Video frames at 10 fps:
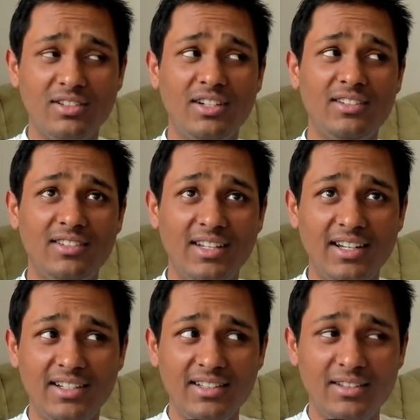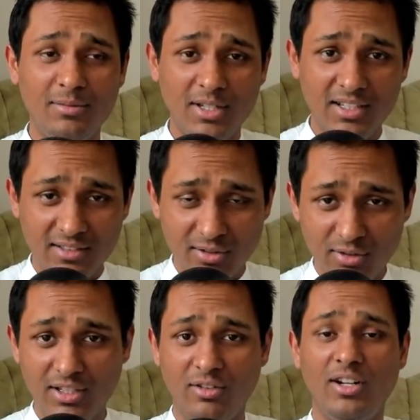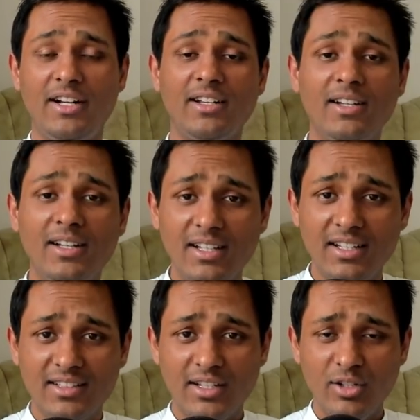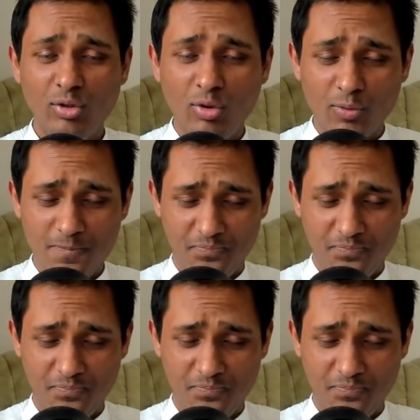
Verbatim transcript: It is there in this playlist only. Alright, there you go.